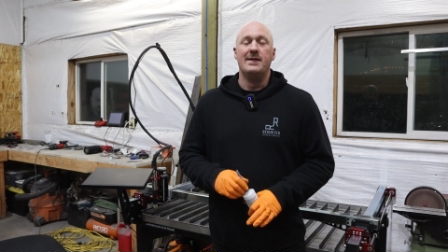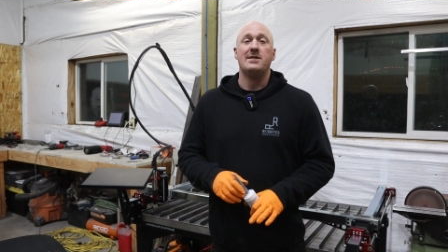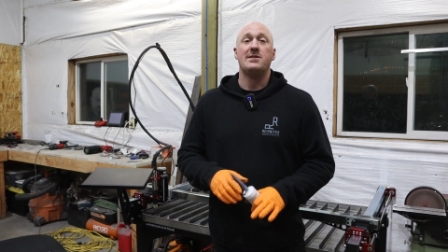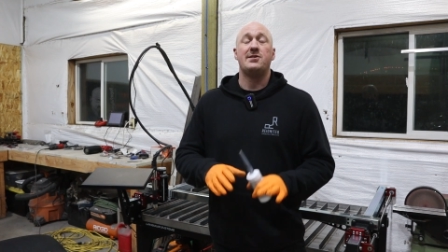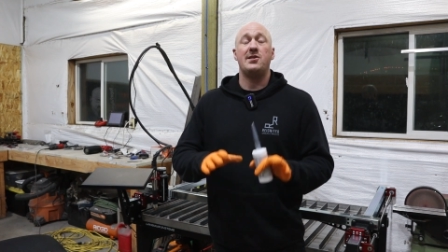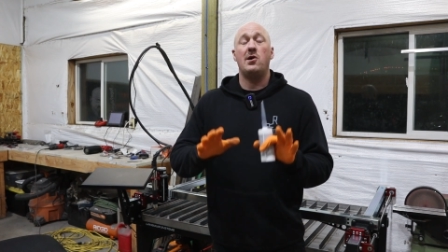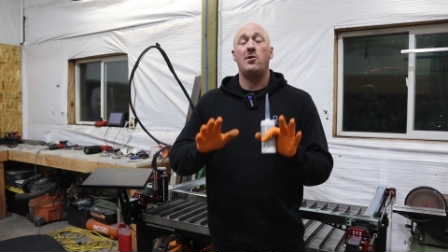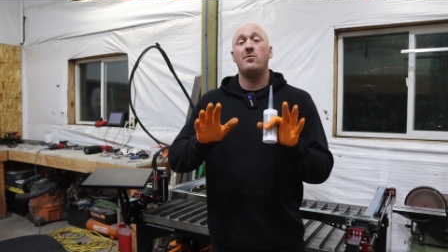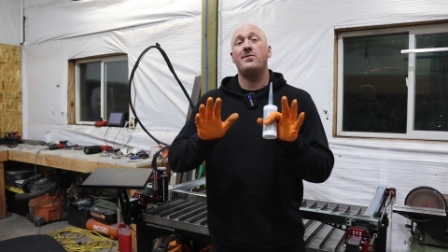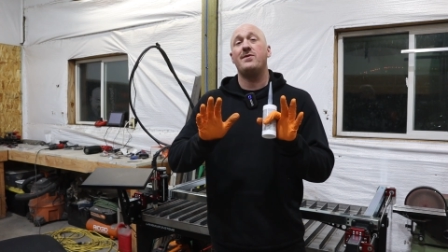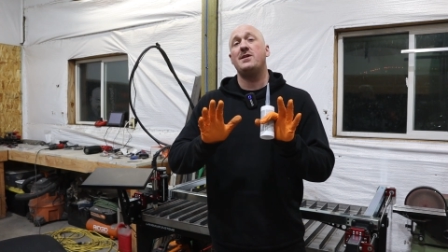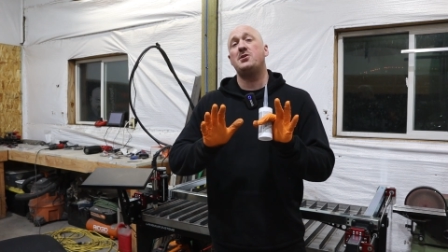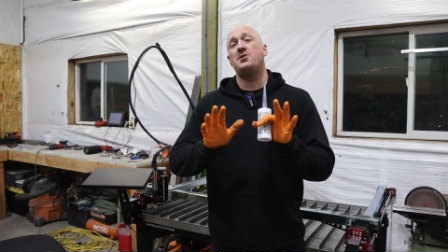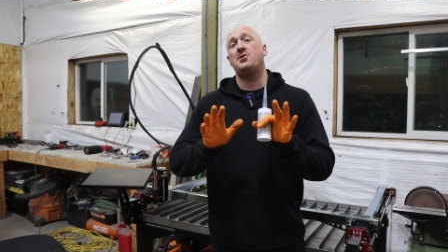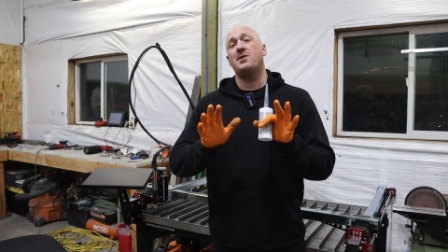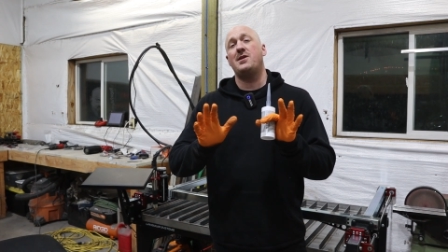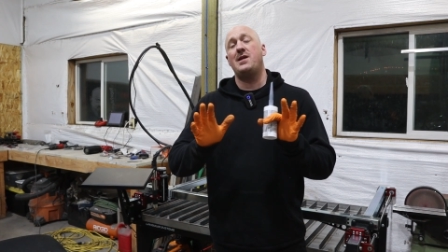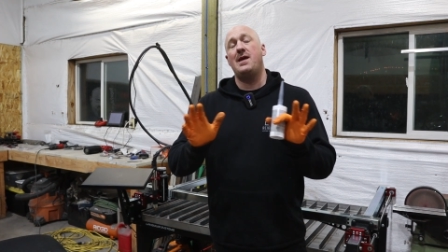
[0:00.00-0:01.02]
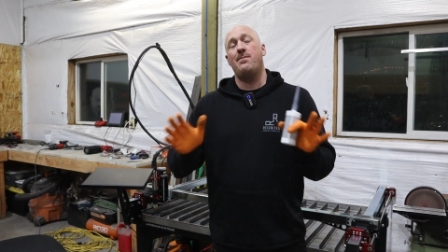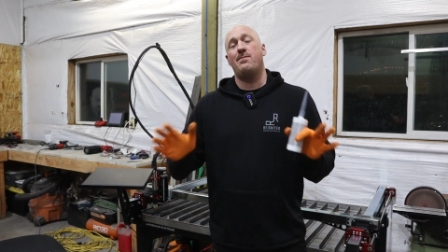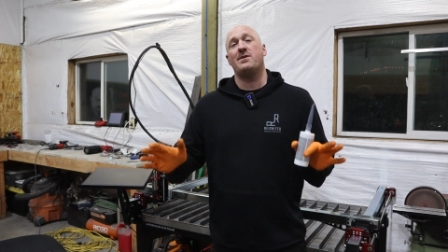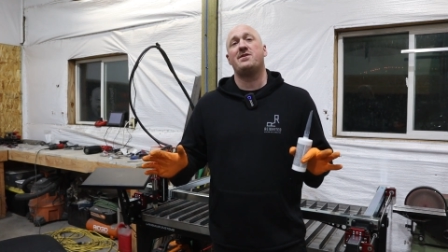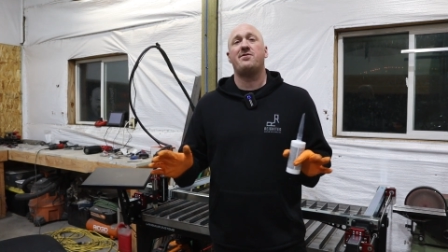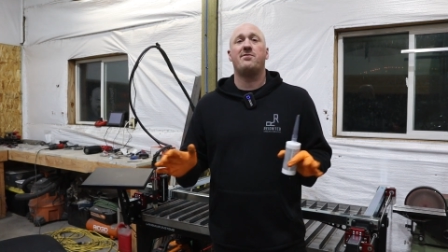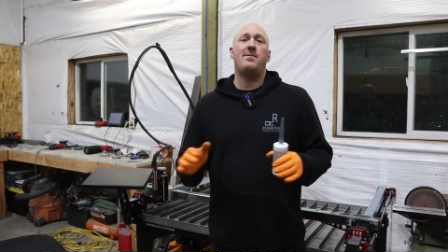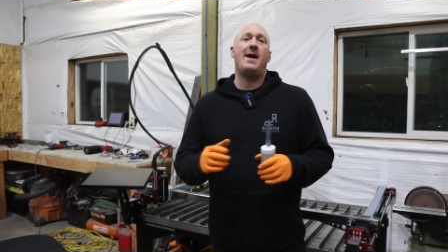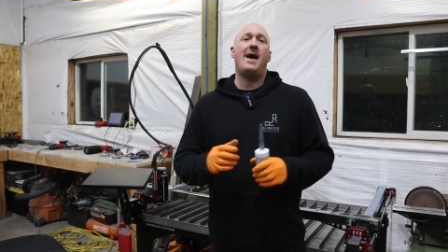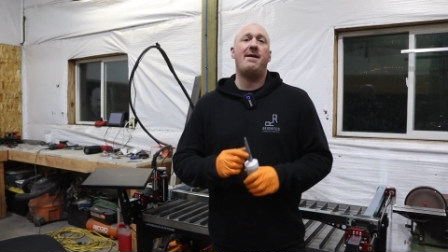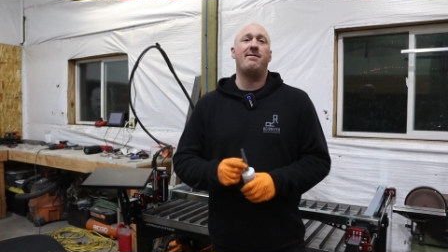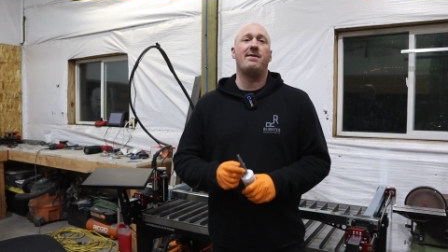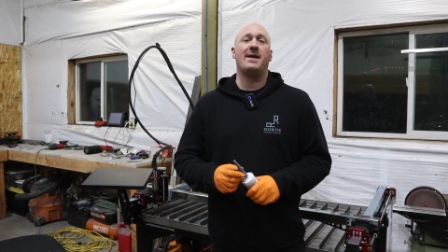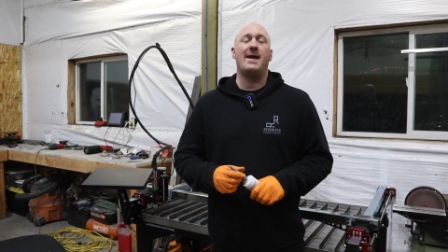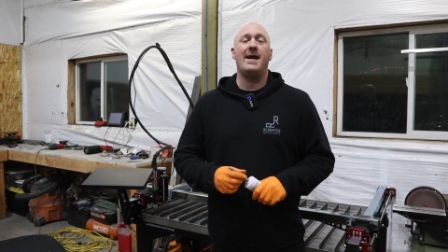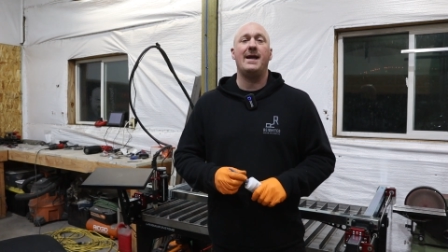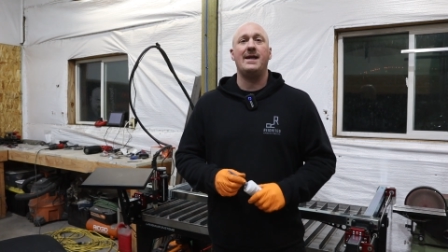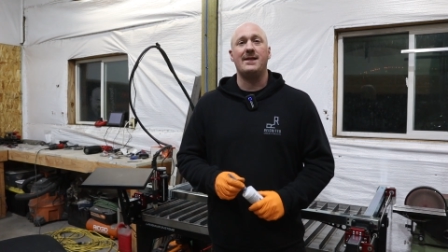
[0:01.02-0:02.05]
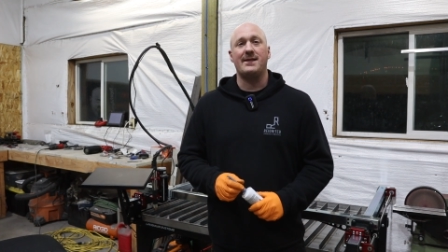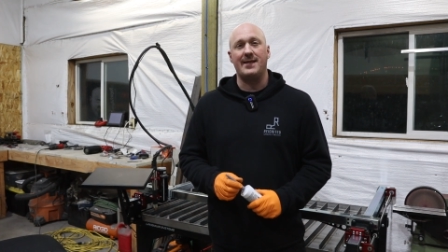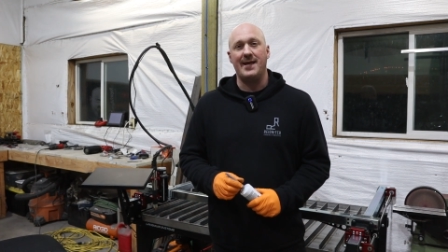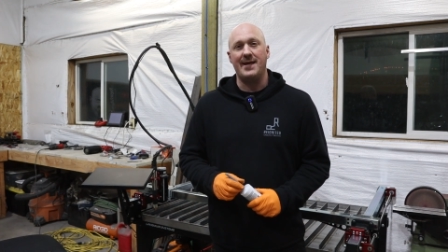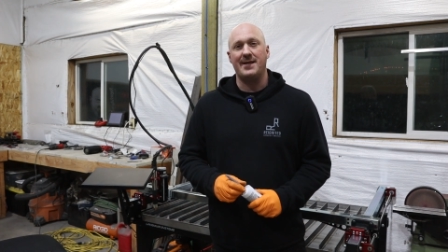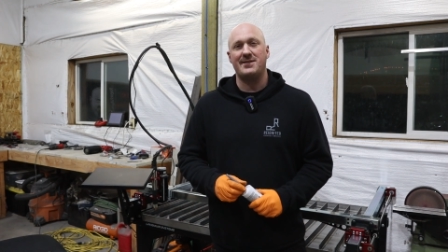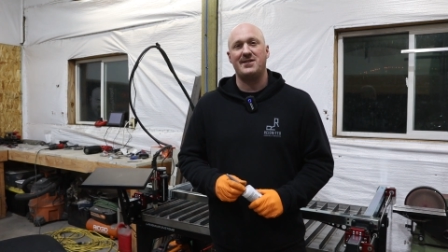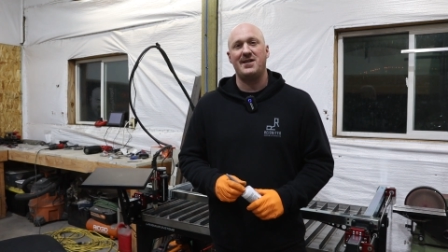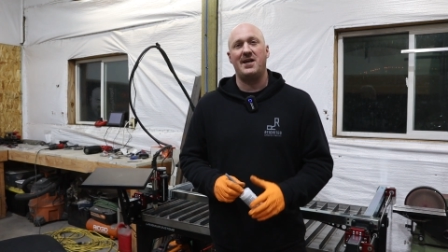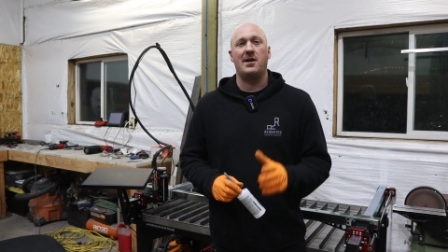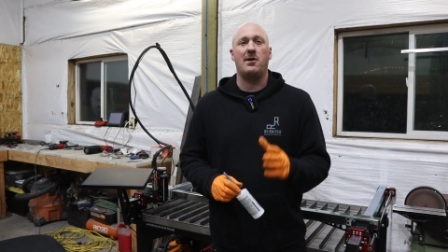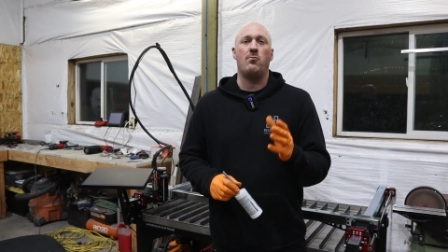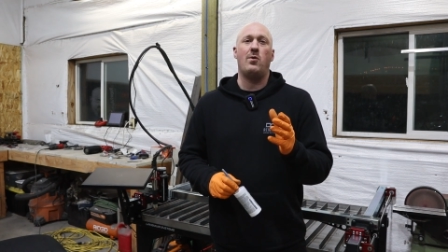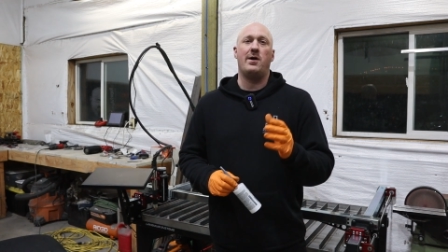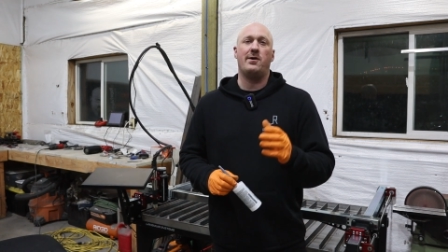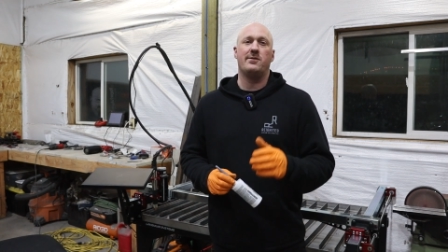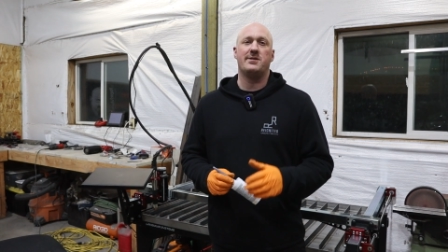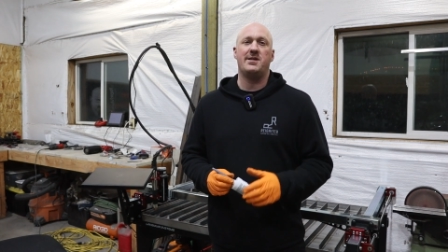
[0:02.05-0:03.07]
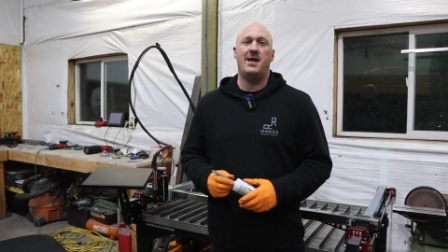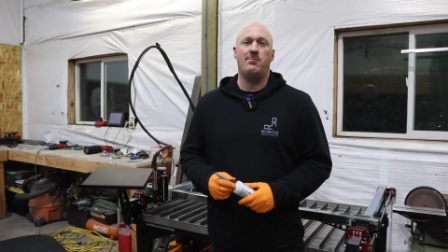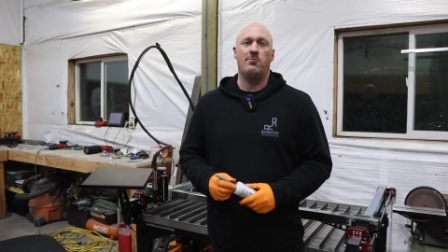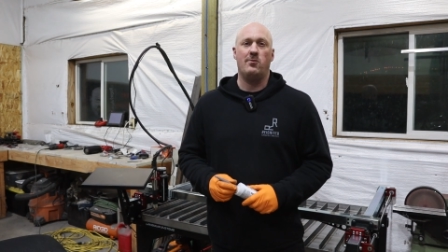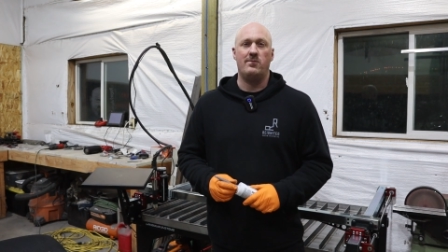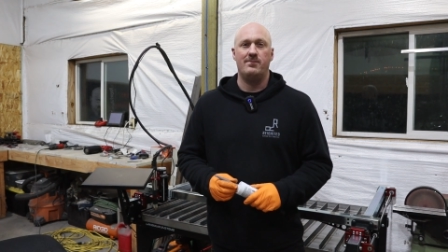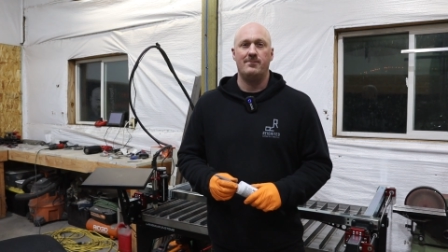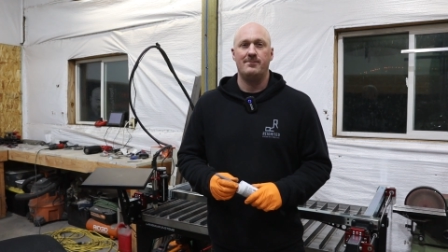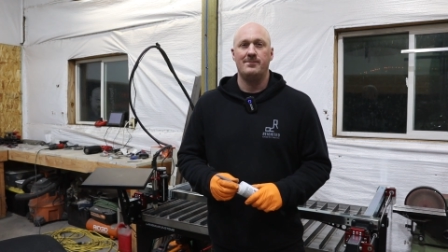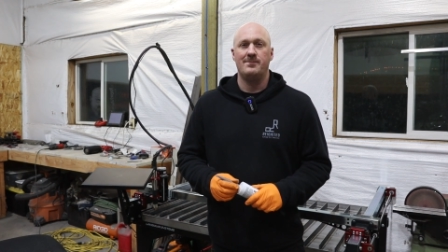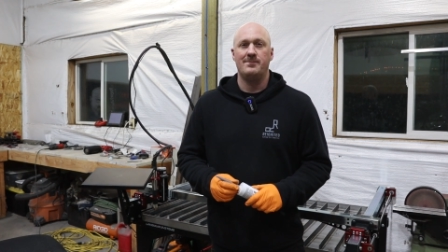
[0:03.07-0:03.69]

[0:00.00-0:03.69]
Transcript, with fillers: So this should keep us from having any leaks in our water table.